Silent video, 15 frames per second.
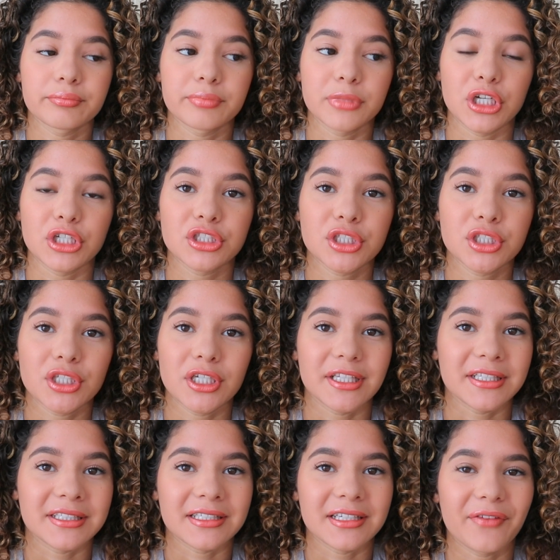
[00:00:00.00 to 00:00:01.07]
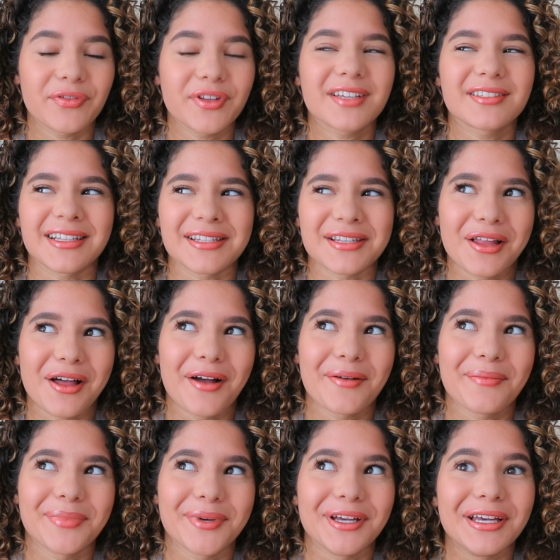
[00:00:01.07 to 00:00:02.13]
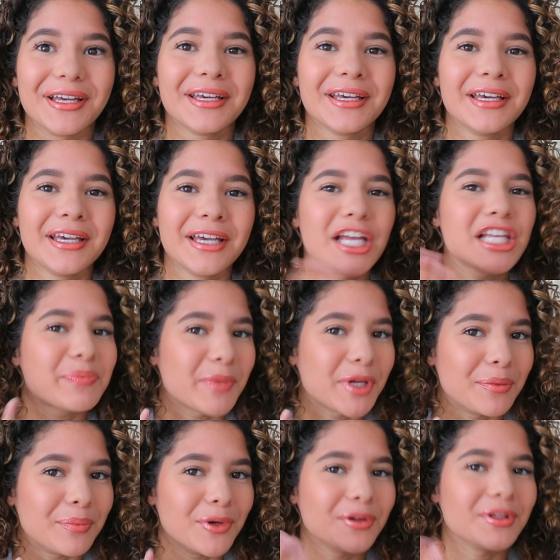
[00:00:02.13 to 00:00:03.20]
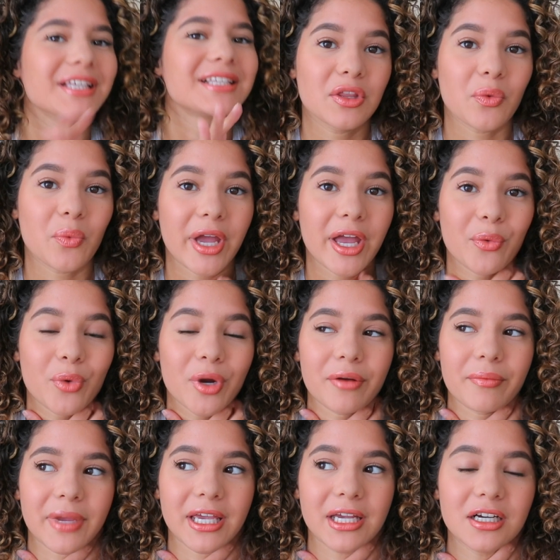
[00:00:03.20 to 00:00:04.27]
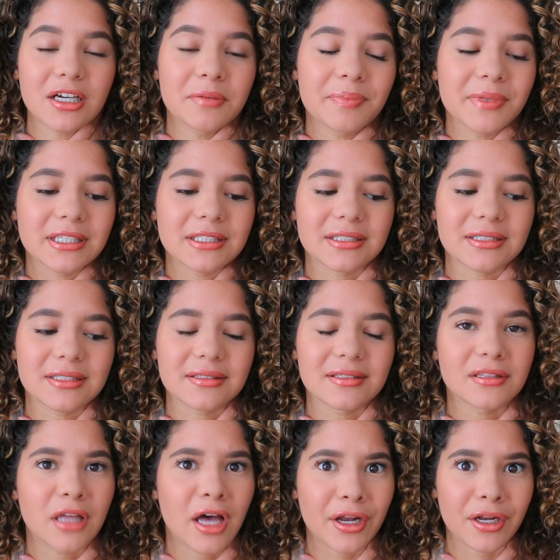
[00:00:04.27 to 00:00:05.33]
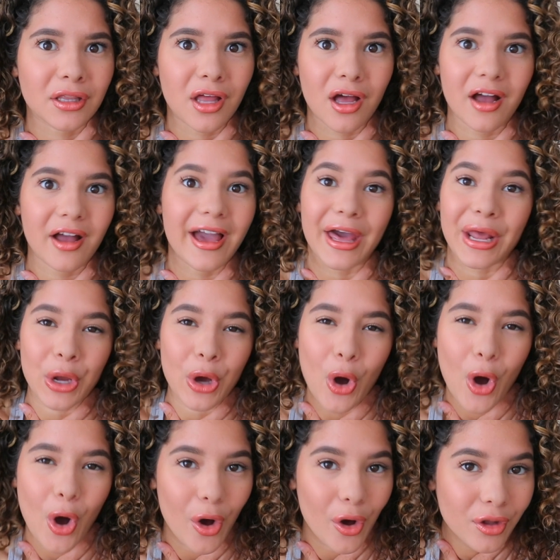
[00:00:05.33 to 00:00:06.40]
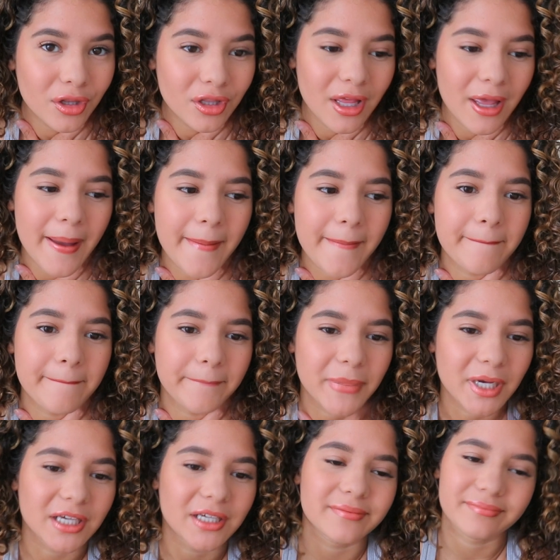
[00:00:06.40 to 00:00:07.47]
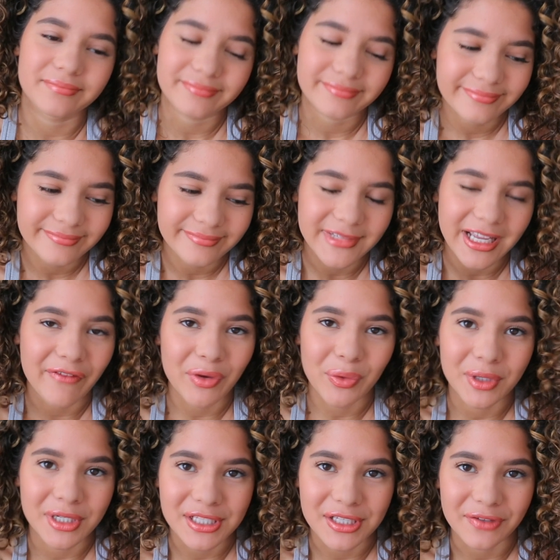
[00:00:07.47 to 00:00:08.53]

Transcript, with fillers: blush, and that's it. I feel like that's a lot, but it's minimal. Like the way I wear makeup is not a lot at all, but everyone is